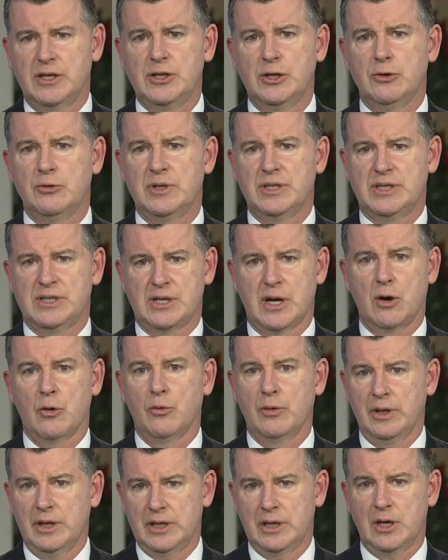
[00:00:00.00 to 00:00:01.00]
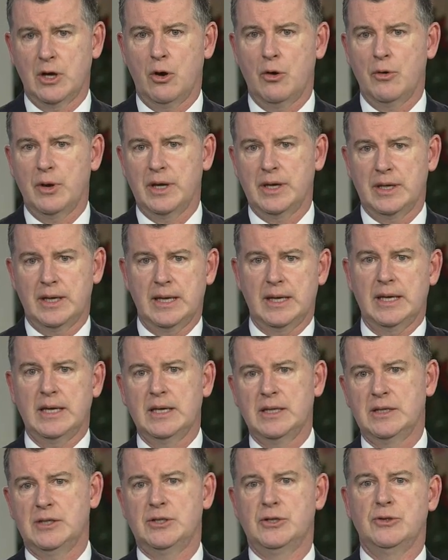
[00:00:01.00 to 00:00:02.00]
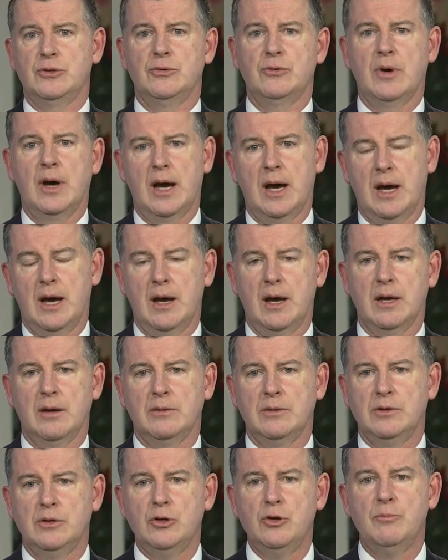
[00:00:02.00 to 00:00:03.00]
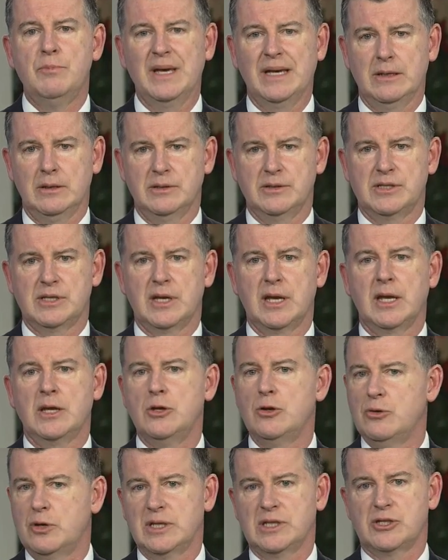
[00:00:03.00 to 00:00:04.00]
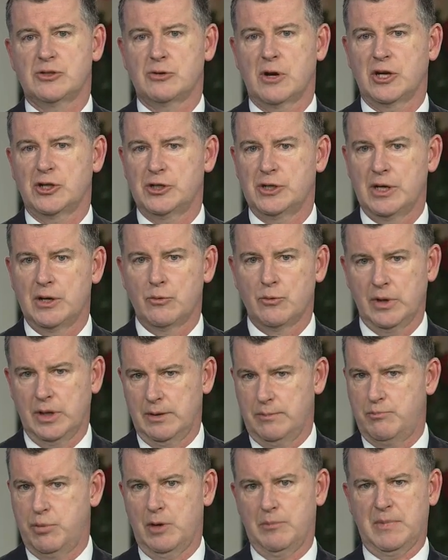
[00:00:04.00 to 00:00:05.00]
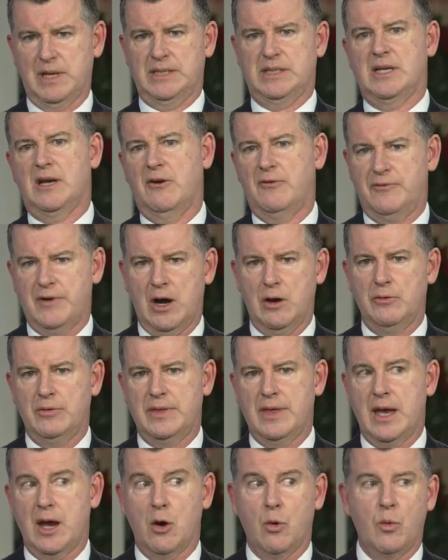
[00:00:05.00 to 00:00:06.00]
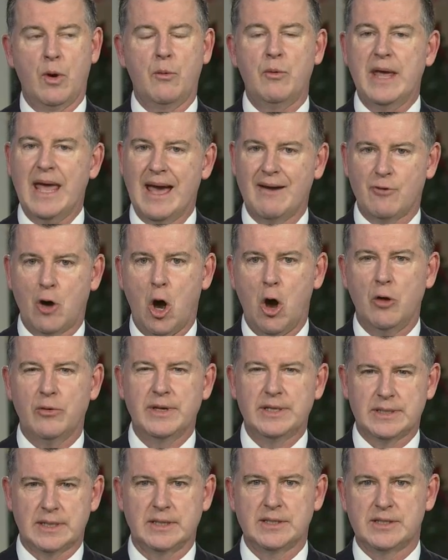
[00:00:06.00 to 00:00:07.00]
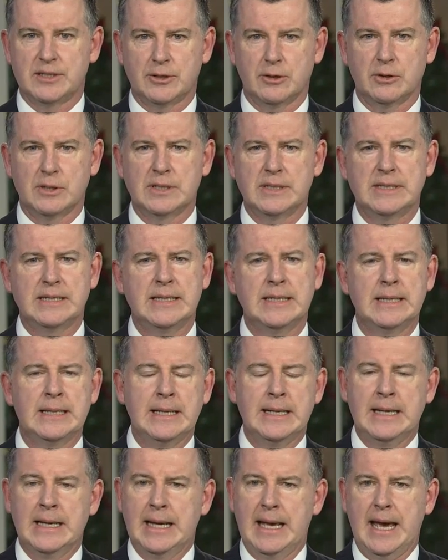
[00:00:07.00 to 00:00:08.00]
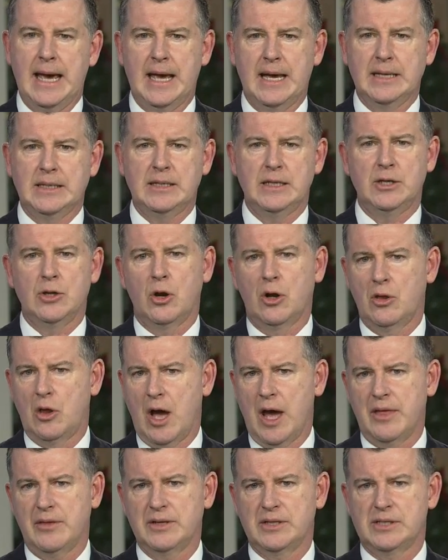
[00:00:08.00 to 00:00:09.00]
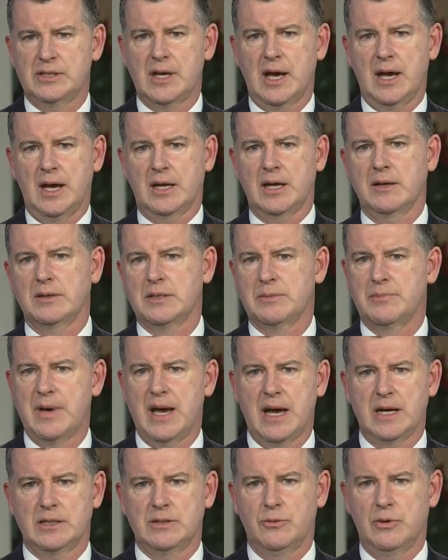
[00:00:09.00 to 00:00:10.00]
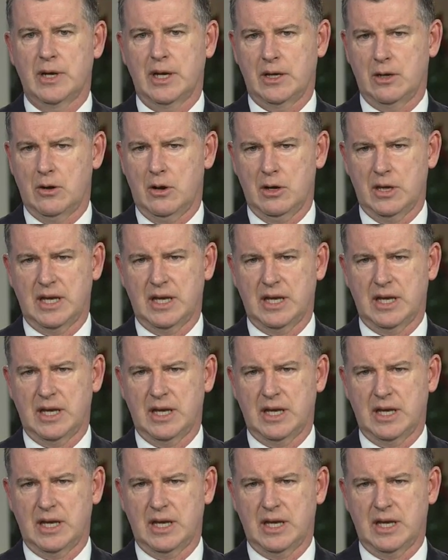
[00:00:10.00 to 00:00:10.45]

do is start really going into new builds and new construction and really put myself out there when we have all this uncertainty. And, you know, a lot of this comes back to what I call